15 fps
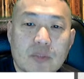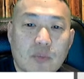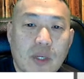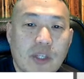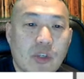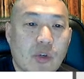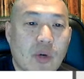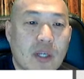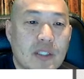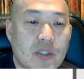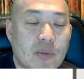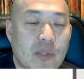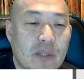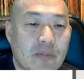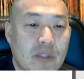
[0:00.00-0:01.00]
when you are
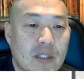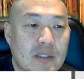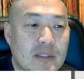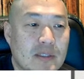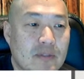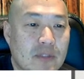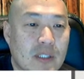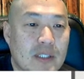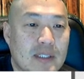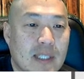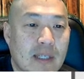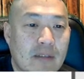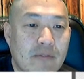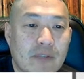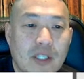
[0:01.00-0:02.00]
doing real
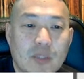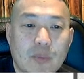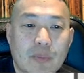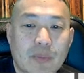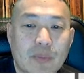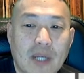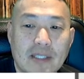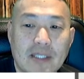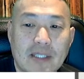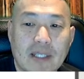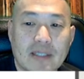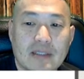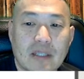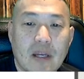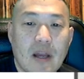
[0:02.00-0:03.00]
estate investment
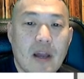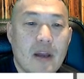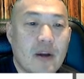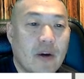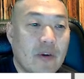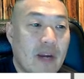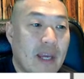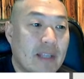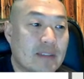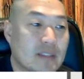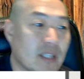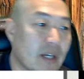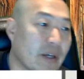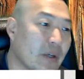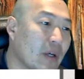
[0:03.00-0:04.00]
projects. All right,
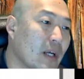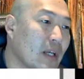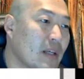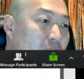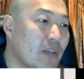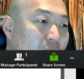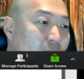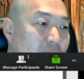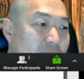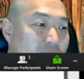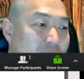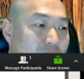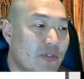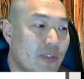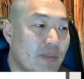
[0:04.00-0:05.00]
so if this
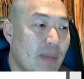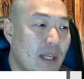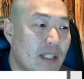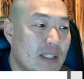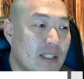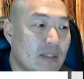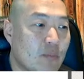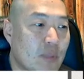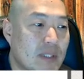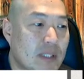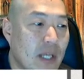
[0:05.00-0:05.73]
information was